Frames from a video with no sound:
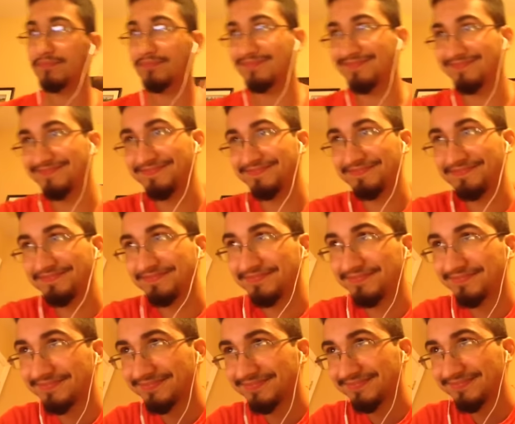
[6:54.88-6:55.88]

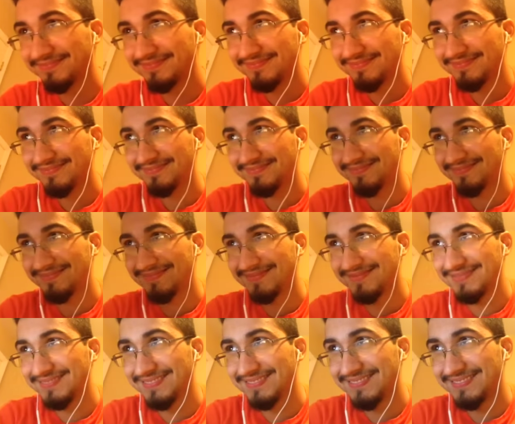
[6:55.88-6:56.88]

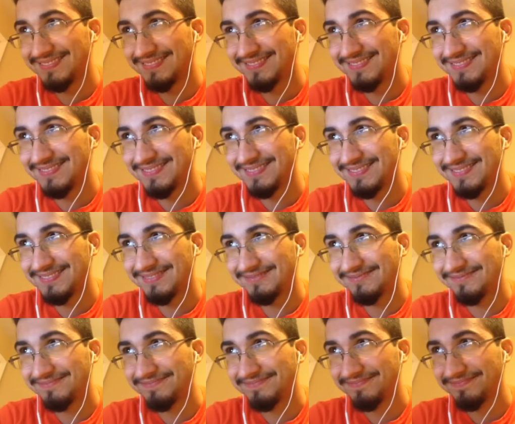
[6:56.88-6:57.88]

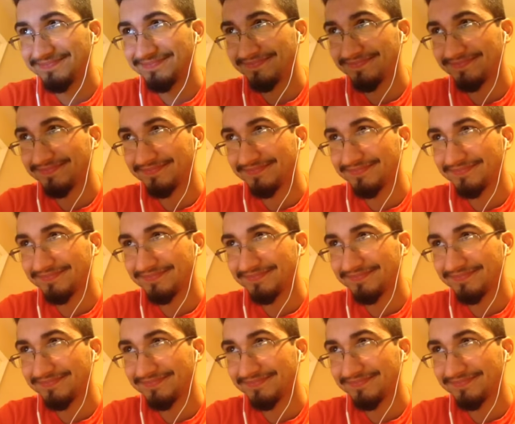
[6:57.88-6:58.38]
[no speech]